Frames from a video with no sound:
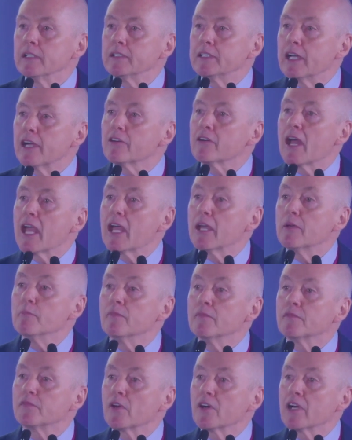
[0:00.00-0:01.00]
Their
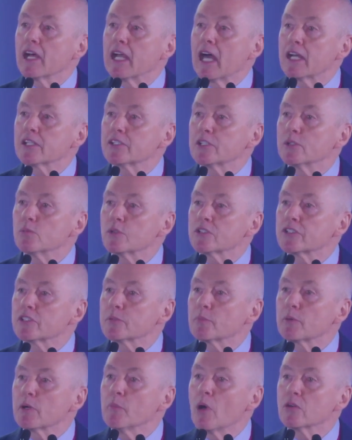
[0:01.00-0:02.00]
aim for IATA was
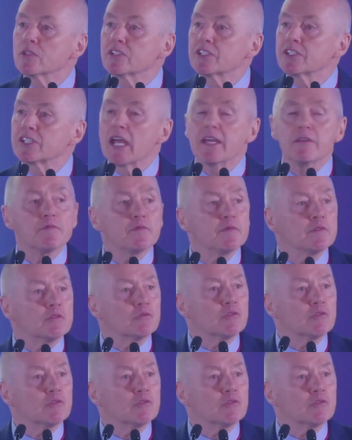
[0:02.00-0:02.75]
to promote safe,